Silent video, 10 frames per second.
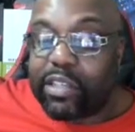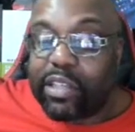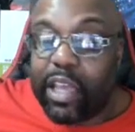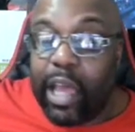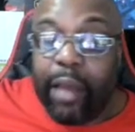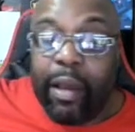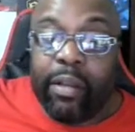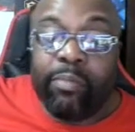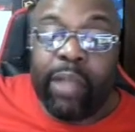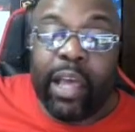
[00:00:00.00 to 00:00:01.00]
say
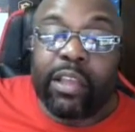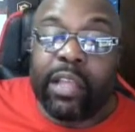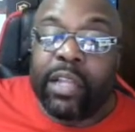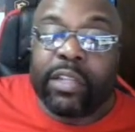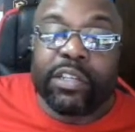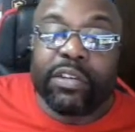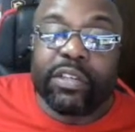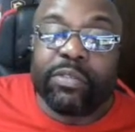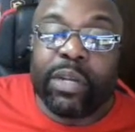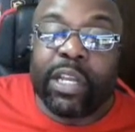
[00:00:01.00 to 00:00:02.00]
I'm like, seriously,
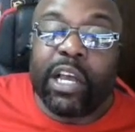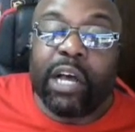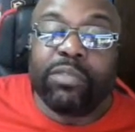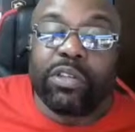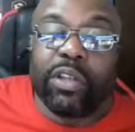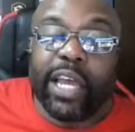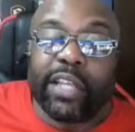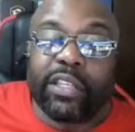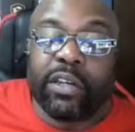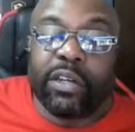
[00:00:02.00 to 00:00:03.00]
when it comes to like
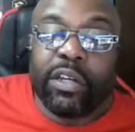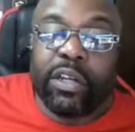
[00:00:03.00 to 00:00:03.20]
the